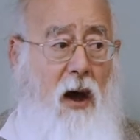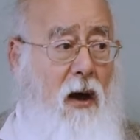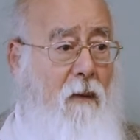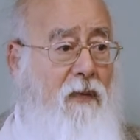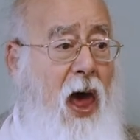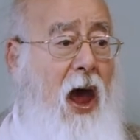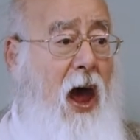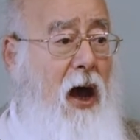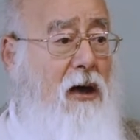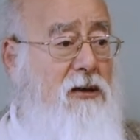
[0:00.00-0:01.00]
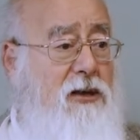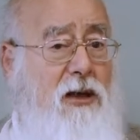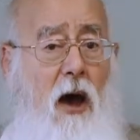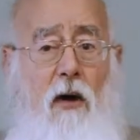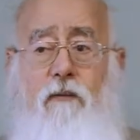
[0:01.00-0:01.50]
Um, and
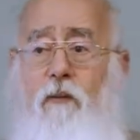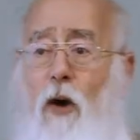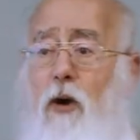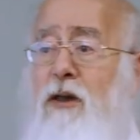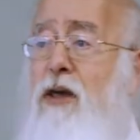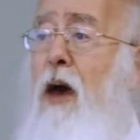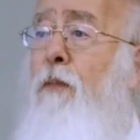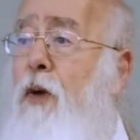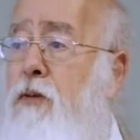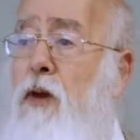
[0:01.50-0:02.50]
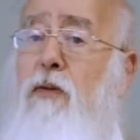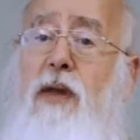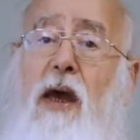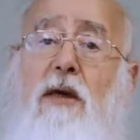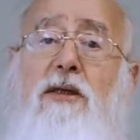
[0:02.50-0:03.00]
so, for example, to
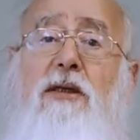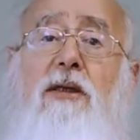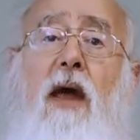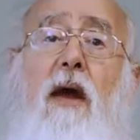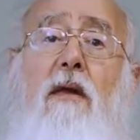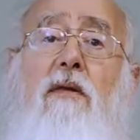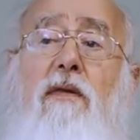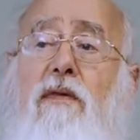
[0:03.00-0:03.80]
the extent